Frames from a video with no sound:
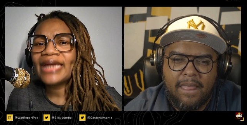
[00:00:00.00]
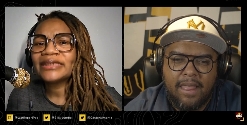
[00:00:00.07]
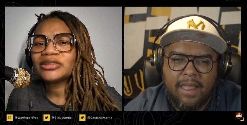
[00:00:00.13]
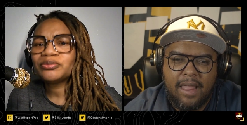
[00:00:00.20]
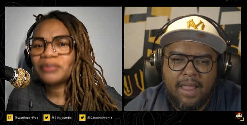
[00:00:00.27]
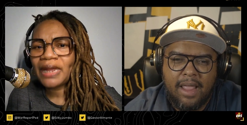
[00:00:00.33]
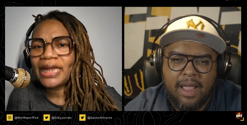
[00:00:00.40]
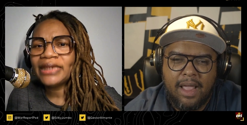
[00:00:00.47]

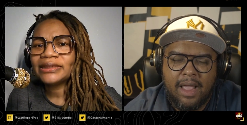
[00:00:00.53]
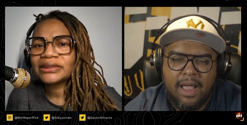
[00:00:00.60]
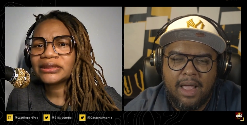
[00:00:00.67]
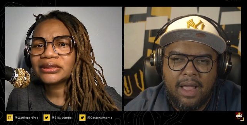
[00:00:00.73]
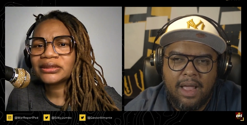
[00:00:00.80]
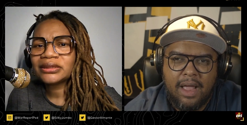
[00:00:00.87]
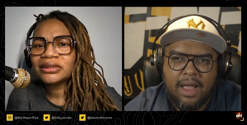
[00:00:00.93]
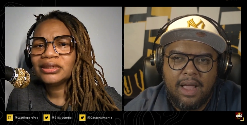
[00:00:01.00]
Speaker 1: fast
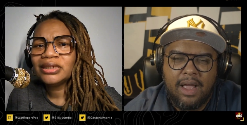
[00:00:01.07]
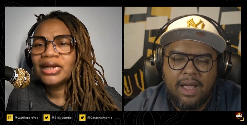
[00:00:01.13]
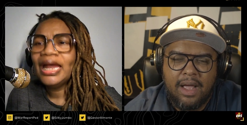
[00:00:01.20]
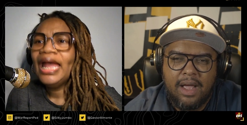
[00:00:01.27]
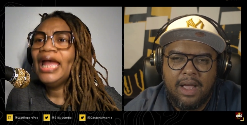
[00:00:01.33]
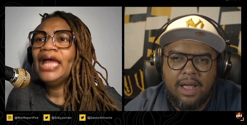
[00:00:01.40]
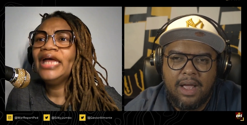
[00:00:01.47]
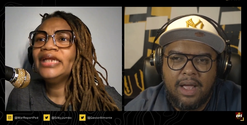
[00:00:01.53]
pace.
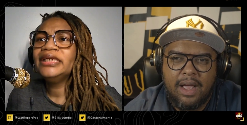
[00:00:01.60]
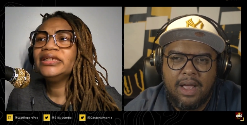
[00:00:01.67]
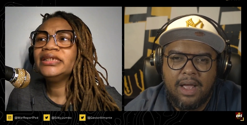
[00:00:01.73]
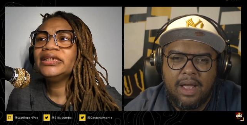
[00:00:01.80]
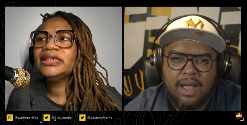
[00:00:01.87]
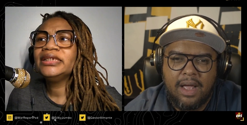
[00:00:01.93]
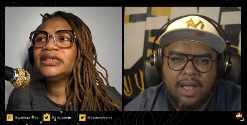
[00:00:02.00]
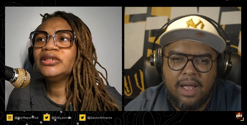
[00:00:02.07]
And
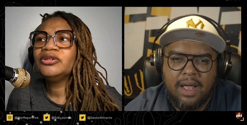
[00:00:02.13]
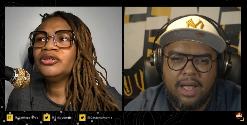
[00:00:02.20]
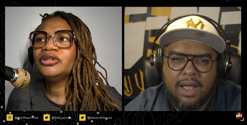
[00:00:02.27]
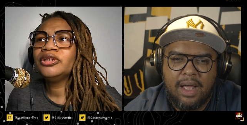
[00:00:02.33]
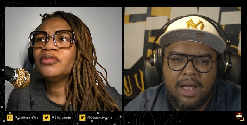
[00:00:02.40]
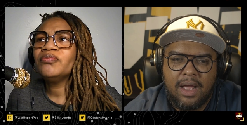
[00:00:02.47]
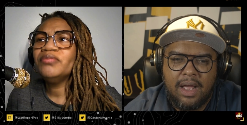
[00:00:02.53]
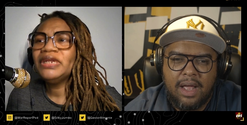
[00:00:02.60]

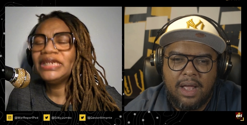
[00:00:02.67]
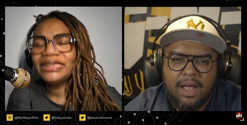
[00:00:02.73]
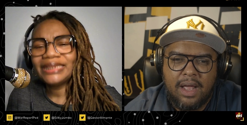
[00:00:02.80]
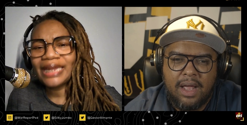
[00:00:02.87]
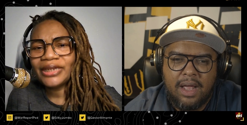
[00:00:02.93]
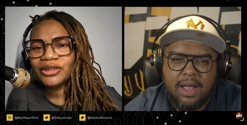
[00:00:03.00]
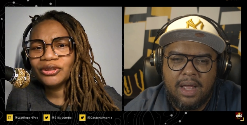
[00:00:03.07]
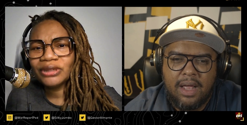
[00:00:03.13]
the
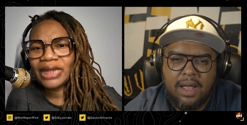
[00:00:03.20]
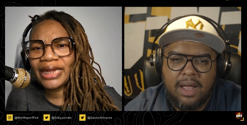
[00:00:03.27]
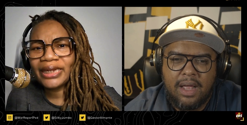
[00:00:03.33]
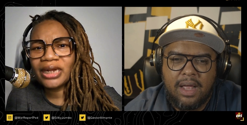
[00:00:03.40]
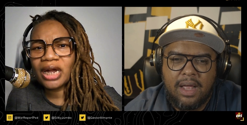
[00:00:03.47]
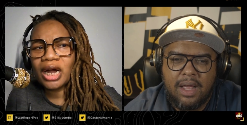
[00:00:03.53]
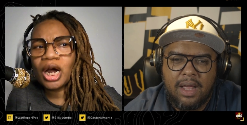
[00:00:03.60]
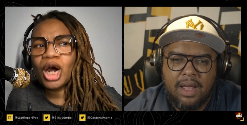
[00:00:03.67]
minute that you're
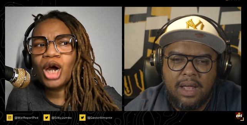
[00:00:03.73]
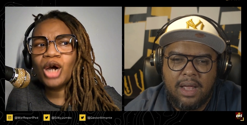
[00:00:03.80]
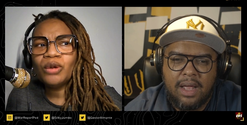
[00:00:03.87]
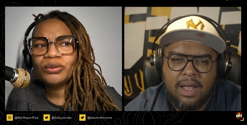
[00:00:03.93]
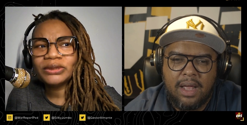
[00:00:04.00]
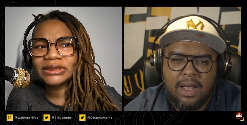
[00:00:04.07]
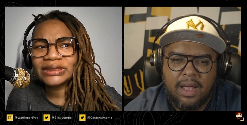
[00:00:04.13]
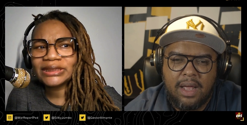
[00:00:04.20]
like,
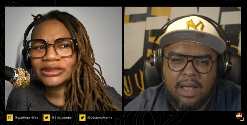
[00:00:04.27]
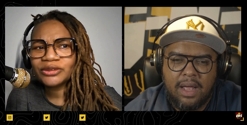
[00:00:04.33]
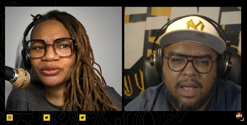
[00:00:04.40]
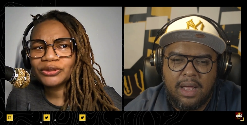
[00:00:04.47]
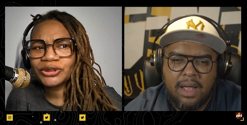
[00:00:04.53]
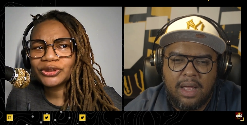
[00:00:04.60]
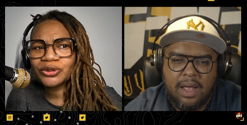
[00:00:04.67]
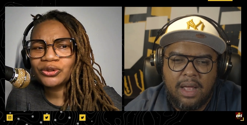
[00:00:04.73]
"Oh, is this
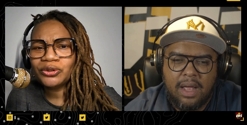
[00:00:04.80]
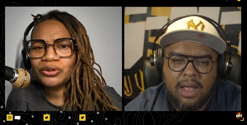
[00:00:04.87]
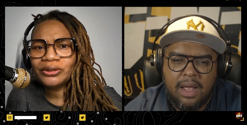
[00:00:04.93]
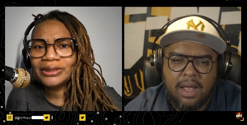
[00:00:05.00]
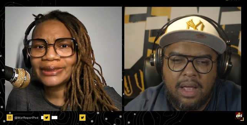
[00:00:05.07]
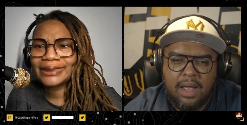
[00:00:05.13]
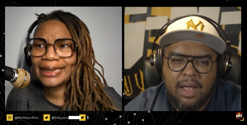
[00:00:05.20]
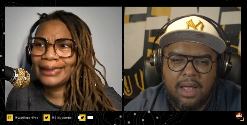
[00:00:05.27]
what's cool?"
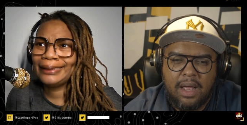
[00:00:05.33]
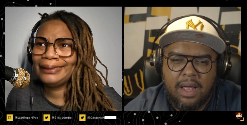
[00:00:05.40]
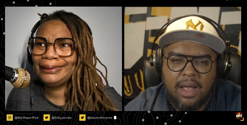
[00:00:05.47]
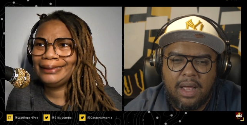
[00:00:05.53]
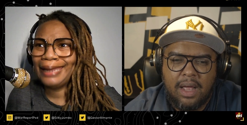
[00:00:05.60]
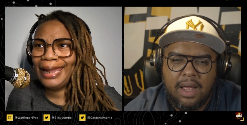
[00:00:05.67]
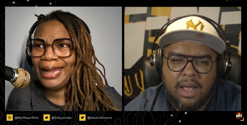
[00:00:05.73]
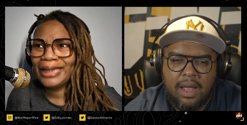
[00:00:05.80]
and it's like,
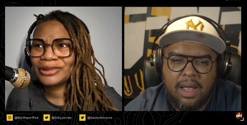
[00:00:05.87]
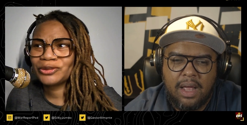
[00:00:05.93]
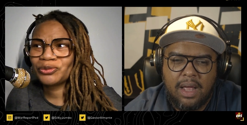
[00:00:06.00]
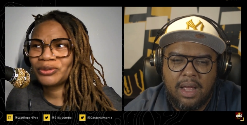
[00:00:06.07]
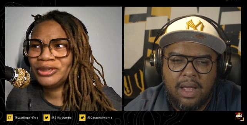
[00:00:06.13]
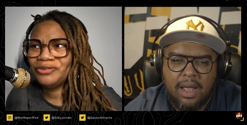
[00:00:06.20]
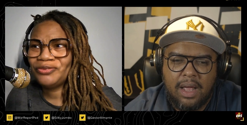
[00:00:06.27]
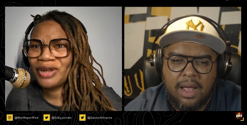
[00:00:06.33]
"Yeah,
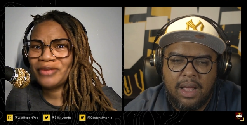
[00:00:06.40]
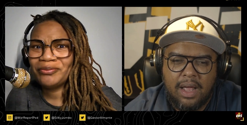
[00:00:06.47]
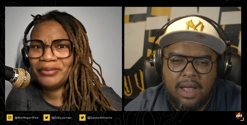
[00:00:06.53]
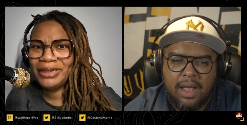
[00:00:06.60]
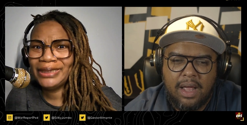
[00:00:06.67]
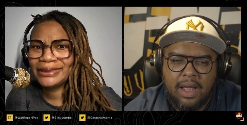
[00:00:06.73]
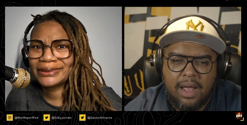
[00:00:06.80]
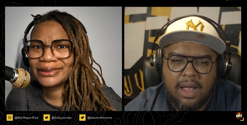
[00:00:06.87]
twenty-five
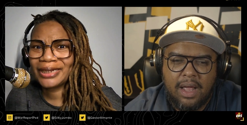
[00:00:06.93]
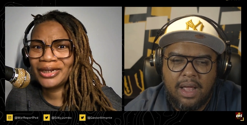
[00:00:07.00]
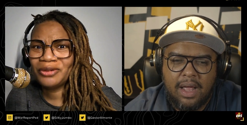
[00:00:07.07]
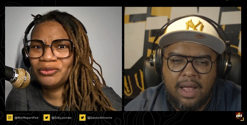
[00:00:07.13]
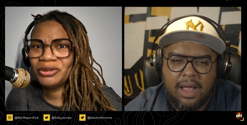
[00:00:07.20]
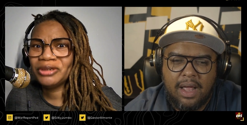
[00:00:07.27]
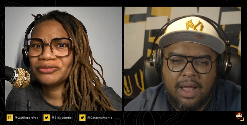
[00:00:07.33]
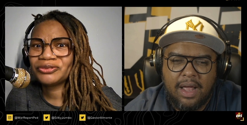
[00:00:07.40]
minutes
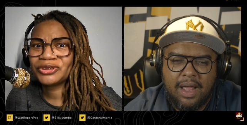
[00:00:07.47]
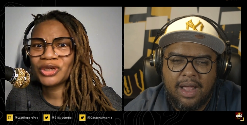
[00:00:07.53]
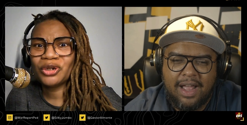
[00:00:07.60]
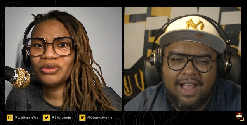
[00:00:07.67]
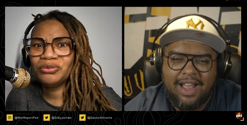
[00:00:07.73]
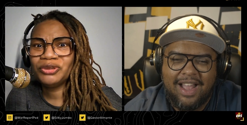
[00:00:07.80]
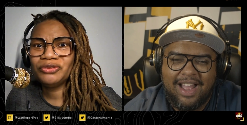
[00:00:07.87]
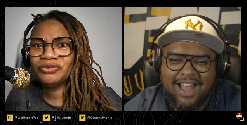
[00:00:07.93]
ago, we have
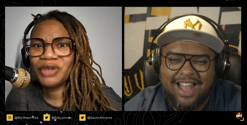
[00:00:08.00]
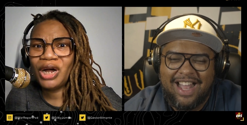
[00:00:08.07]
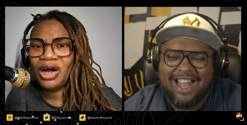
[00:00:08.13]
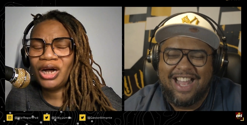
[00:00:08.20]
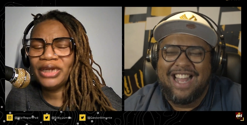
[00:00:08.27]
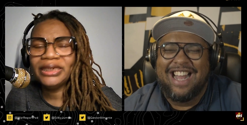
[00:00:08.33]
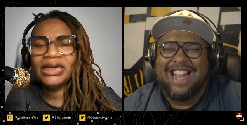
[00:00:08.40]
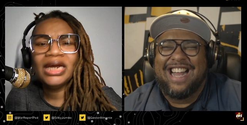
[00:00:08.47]
so moved
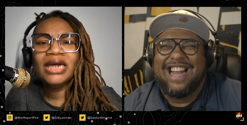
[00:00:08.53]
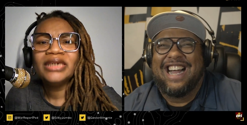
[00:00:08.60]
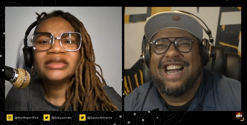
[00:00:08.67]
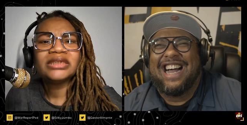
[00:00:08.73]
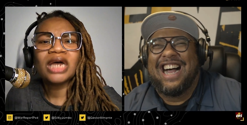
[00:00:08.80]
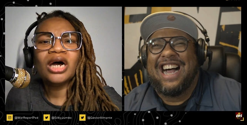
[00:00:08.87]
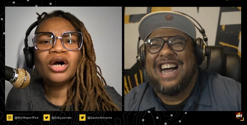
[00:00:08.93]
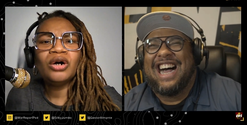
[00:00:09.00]
on."
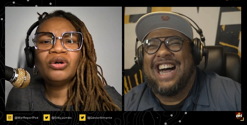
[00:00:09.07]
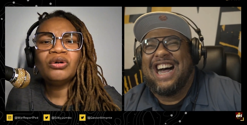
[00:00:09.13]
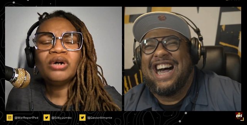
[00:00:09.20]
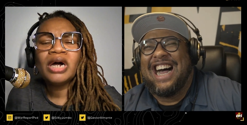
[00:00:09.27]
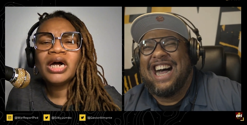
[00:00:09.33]
So